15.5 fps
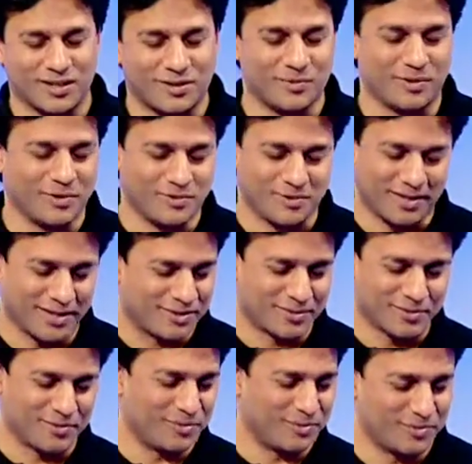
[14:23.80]
her into that
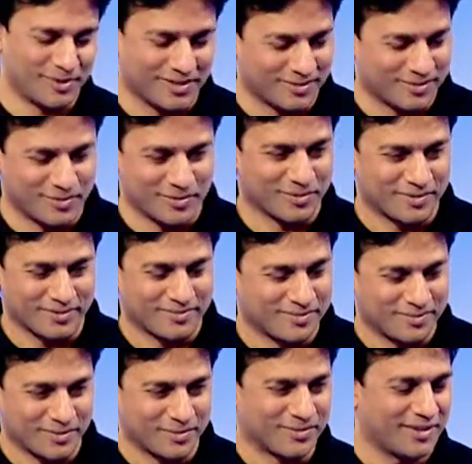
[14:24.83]
school and
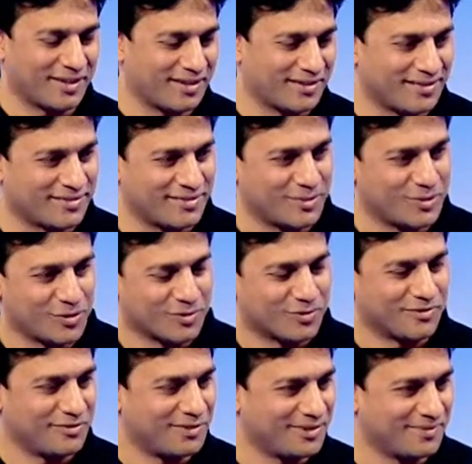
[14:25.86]
took, took that
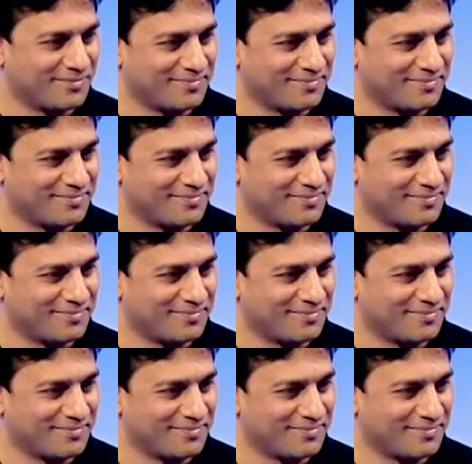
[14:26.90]
geography